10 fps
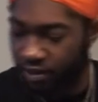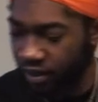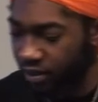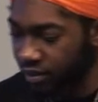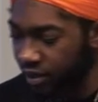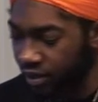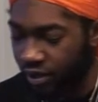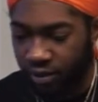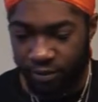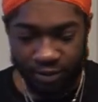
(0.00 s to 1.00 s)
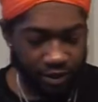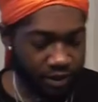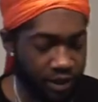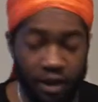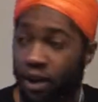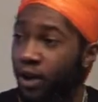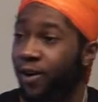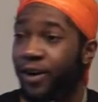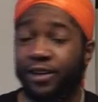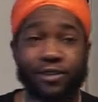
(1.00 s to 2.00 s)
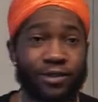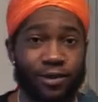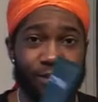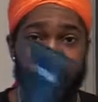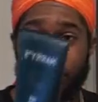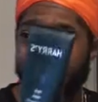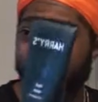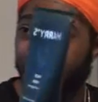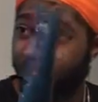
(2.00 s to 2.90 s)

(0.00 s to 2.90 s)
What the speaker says: daily skincare routine. All right, so I use